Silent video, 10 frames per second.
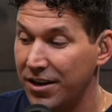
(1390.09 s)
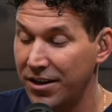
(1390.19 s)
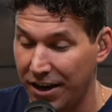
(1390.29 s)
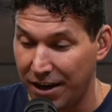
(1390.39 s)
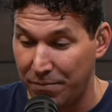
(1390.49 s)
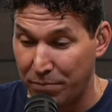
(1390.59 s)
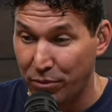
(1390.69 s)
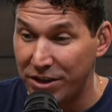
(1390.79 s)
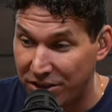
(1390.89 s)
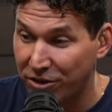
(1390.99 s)
uh,
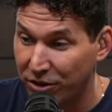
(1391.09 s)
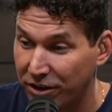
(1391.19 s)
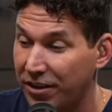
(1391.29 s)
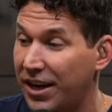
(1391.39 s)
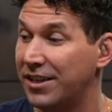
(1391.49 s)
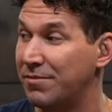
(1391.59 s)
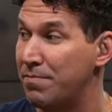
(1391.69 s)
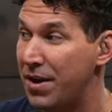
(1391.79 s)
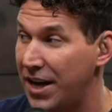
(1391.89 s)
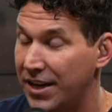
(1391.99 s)
priesthood that has
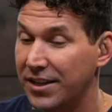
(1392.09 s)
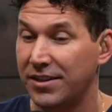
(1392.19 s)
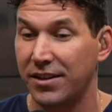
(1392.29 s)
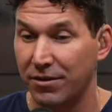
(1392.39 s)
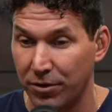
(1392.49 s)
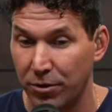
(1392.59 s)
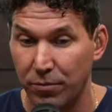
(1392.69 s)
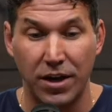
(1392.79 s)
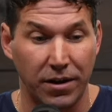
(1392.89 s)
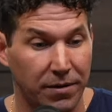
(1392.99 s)
made it the, the
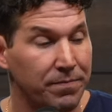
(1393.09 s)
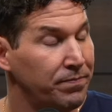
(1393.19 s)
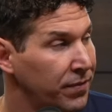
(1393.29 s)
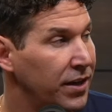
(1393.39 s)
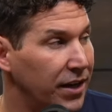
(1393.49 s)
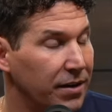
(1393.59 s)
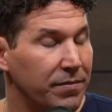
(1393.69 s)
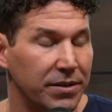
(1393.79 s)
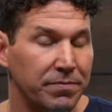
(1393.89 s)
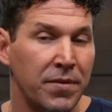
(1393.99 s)
substance real, yeah, differently. Yeah. It's, yeah, it's
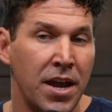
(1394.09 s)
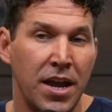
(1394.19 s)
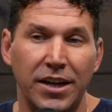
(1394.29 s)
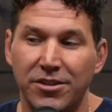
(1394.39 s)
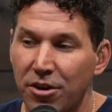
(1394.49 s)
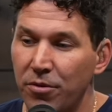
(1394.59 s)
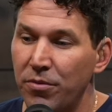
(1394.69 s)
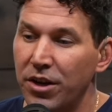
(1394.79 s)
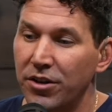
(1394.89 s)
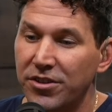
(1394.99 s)
transformed. And, and so
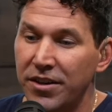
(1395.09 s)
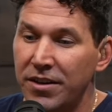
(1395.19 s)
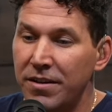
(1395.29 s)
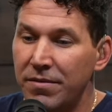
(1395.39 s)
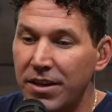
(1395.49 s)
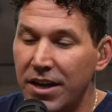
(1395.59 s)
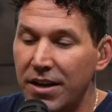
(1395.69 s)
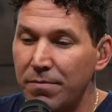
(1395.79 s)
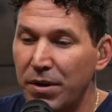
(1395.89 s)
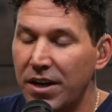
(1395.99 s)
there's that
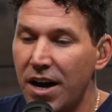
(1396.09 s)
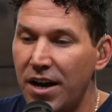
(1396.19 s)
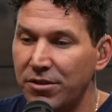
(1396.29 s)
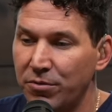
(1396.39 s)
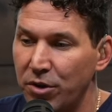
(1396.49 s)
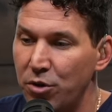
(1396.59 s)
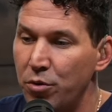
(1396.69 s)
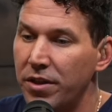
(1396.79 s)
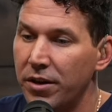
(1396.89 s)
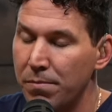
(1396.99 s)
but God is
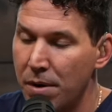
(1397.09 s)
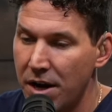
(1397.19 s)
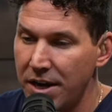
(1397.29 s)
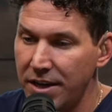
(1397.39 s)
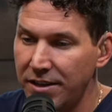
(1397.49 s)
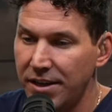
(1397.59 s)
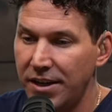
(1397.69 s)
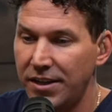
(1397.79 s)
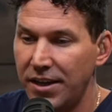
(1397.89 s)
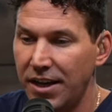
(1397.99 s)
renewing their minds and
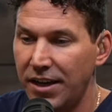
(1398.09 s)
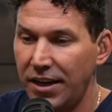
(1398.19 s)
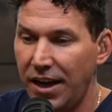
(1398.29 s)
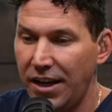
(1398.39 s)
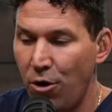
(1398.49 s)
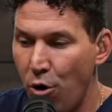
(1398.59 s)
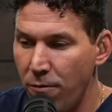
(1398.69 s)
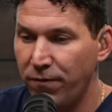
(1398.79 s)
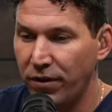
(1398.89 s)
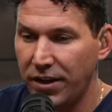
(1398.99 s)
he and and
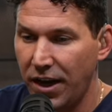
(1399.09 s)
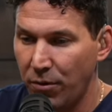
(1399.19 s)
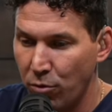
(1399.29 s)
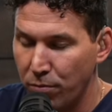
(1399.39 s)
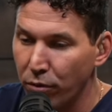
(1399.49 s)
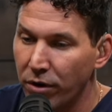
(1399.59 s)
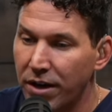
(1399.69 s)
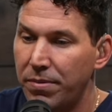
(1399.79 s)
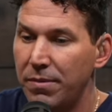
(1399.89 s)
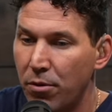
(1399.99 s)
hopefully God will
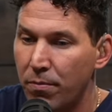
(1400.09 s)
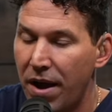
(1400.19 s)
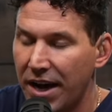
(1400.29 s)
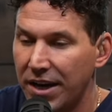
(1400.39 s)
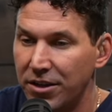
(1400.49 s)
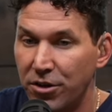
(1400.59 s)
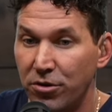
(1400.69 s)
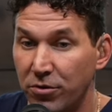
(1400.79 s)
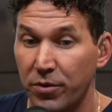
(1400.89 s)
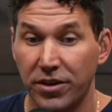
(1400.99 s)
bring people back into
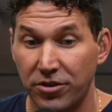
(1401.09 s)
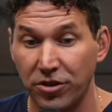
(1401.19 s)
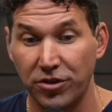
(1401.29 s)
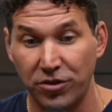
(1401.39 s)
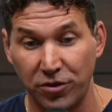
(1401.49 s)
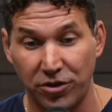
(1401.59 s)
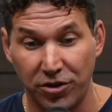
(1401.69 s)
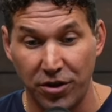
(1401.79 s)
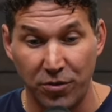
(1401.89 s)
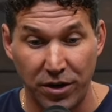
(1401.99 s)
union with the church so
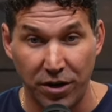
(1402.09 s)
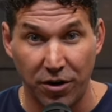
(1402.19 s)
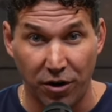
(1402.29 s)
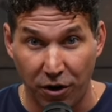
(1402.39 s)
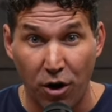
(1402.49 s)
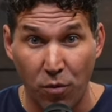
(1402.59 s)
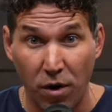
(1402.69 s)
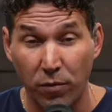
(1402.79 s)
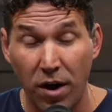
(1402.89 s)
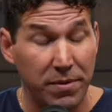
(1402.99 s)
that yeah, we are, are yeah. all
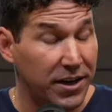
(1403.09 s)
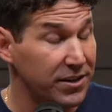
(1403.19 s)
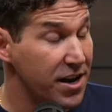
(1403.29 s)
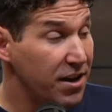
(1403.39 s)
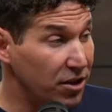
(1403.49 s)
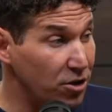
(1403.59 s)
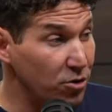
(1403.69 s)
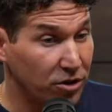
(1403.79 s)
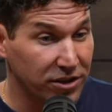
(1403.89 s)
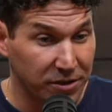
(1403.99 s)
one. Why? Because the
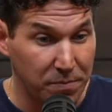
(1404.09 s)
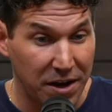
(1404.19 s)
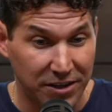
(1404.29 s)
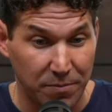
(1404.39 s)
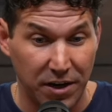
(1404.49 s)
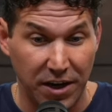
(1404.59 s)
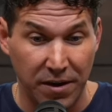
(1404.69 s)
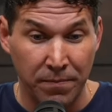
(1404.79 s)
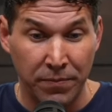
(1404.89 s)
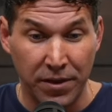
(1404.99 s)
Eucharist is meant to be
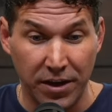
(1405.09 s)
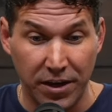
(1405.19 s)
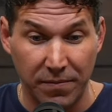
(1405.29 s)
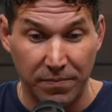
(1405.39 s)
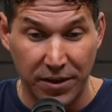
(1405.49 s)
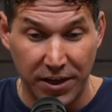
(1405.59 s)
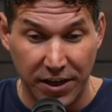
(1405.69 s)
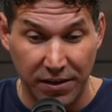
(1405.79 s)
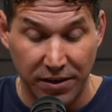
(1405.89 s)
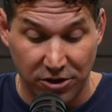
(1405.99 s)
the
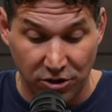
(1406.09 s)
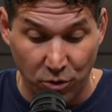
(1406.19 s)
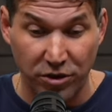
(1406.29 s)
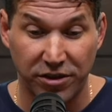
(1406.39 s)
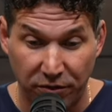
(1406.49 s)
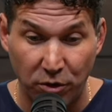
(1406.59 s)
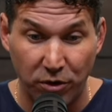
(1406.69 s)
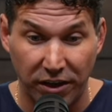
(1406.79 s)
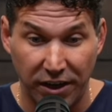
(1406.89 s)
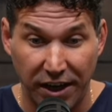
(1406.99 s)
the the source of
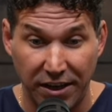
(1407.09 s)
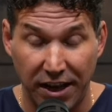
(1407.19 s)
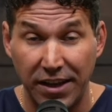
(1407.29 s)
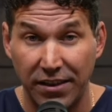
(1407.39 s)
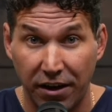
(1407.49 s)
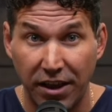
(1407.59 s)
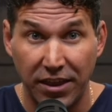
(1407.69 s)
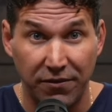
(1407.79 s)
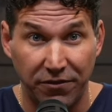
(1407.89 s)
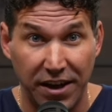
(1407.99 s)
unity in in the in
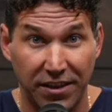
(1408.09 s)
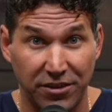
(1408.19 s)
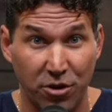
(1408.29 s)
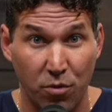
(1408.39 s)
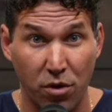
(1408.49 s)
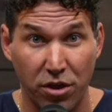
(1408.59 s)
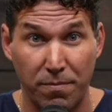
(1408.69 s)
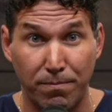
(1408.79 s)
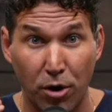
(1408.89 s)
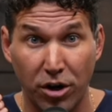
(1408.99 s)
the faith. So the
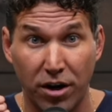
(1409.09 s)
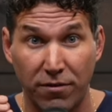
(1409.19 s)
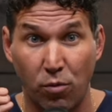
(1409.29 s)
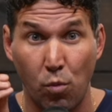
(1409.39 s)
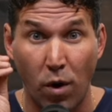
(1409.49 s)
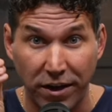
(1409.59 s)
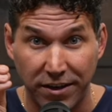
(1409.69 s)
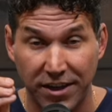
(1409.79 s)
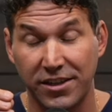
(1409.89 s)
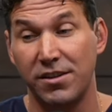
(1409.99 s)
mark of
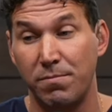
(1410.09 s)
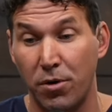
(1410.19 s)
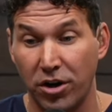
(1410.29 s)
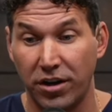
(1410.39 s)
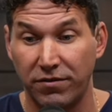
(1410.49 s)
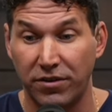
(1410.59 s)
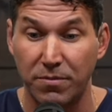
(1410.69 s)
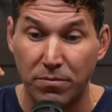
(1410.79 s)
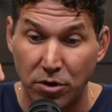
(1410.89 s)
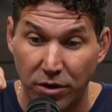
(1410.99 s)
oneness, the mark of
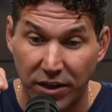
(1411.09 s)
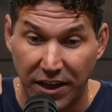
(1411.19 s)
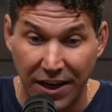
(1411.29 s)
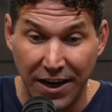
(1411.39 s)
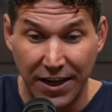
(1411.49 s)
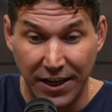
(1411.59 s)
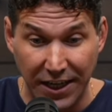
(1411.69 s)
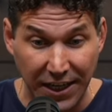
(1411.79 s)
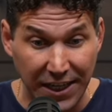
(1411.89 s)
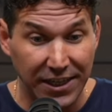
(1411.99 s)
community
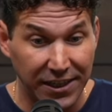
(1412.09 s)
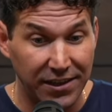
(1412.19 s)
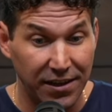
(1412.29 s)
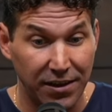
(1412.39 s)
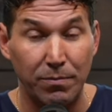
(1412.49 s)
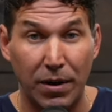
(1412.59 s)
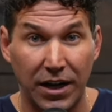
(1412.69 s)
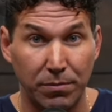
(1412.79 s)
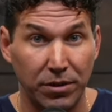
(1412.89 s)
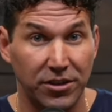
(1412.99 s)
is the
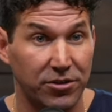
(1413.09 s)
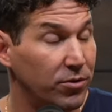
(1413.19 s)
body blood soul